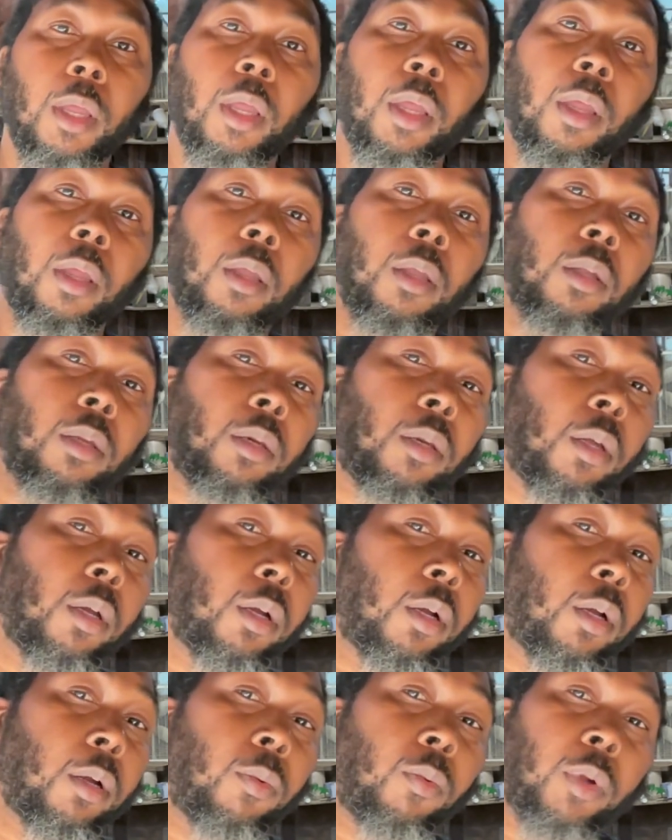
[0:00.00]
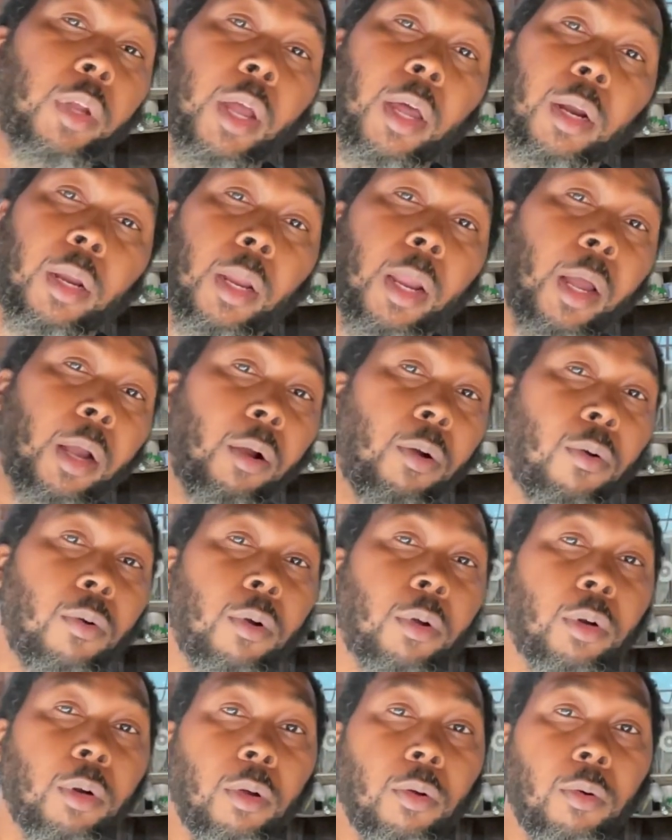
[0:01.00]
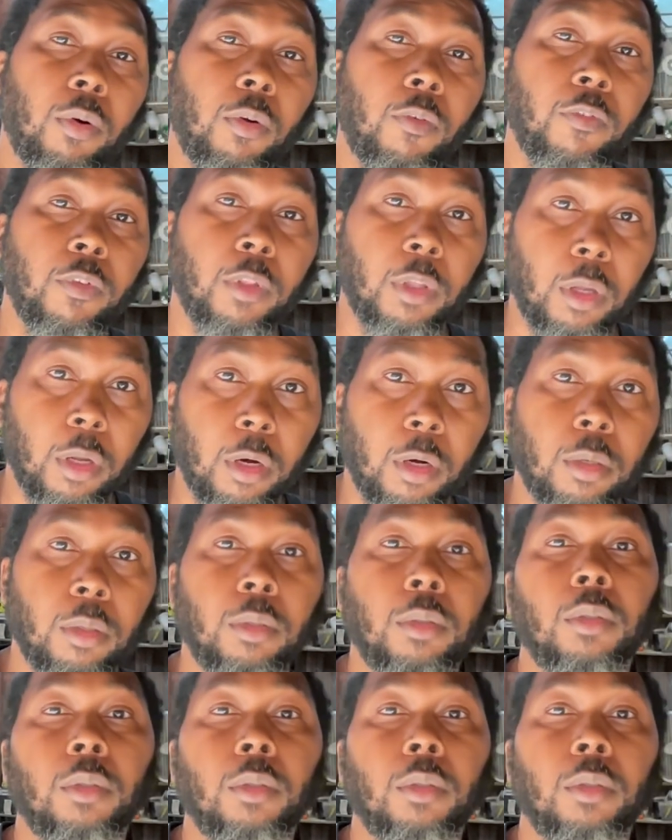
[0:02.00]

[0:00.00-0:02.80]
and we got a lot going on over there.